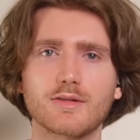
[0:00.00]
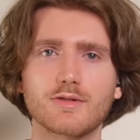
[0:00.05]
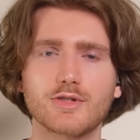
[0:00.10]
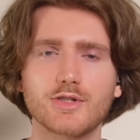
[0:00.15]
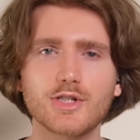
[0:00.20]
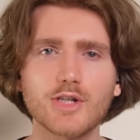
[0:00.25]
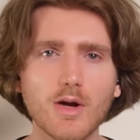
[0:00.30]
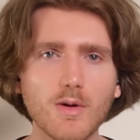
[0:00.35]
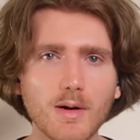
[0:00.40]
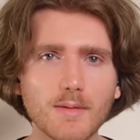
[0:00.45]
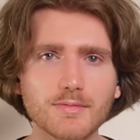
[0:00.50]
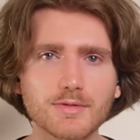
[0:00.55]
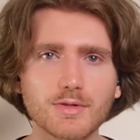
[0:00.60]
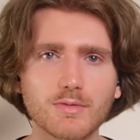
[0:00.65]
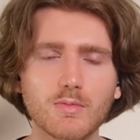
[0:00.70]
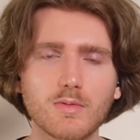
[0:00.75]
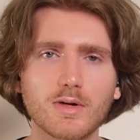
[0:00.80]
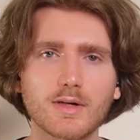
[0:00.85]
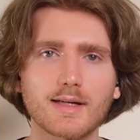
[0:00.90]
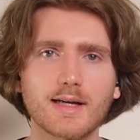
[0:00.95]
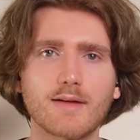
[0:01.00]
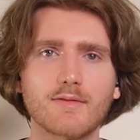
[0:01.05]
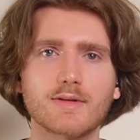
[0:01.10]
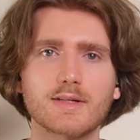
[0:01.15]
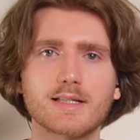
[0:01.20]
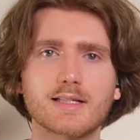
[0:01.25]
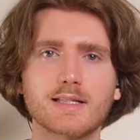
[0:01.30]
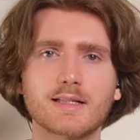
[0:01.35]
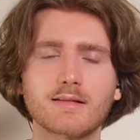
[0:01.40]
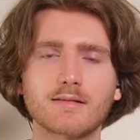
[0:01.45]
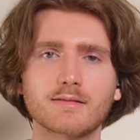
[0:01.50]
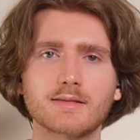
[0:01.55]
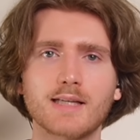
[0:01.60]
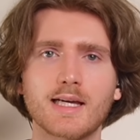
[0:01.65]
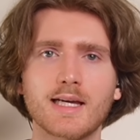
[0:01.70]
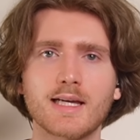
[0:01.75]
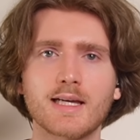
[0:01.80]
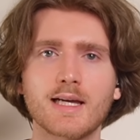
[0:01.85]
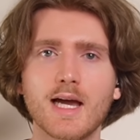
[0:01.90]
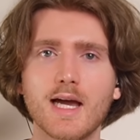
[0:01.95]
show up to work every single
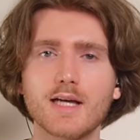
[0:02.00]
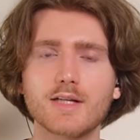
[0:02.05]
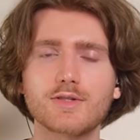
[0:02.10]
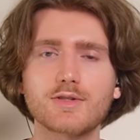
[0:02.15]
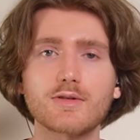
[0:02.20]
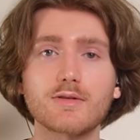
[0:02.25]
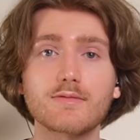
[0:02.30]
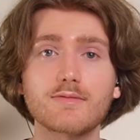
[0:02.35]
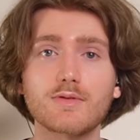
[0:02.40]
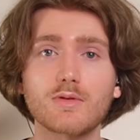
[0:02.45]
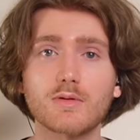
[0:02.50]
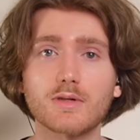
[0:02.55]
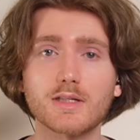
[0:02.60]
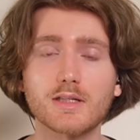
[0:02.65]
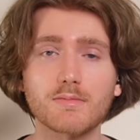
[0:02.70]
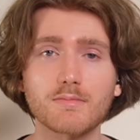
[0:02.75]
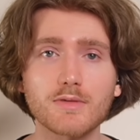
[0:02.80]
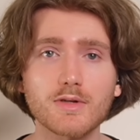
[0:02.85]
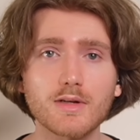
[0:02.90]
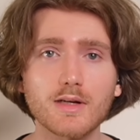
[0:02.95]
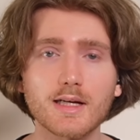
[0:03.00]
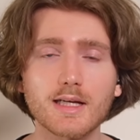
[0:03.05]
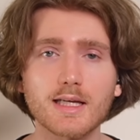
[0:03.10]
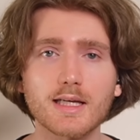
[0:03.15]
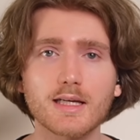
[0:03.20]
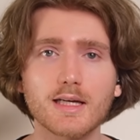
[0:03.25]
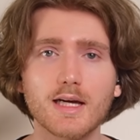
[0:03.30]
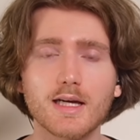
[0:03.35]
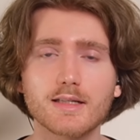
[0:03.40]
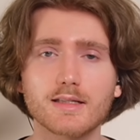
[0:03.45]
day, serve your community,